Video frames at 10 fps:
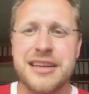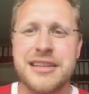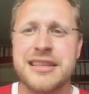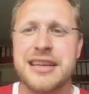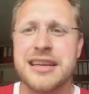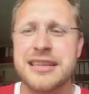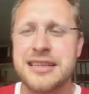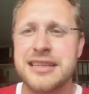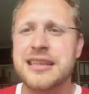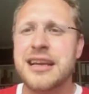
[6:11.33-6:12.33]
that
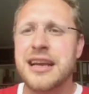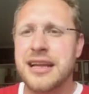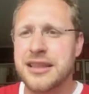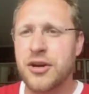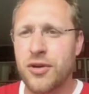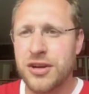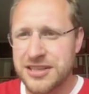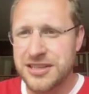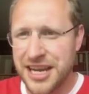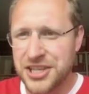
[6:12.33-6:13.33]
the
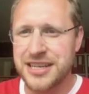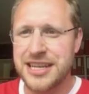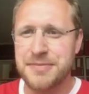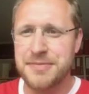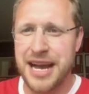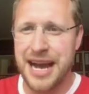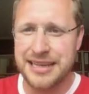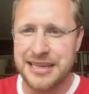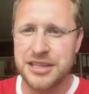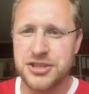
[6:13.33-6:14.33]
organization that's
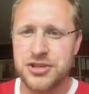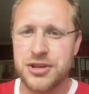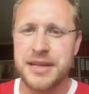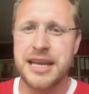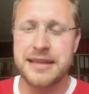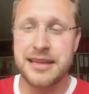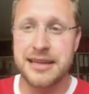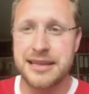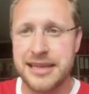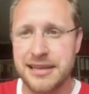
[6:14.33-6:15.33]
behind it in Germany and the
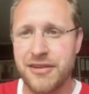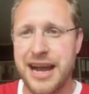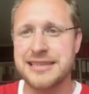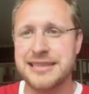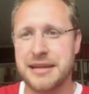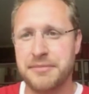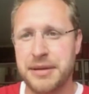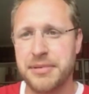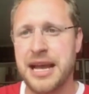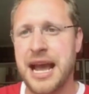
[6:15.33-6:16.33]
legal rights that
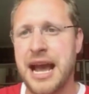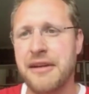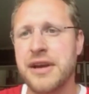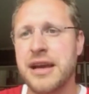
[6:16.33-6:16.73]
people have,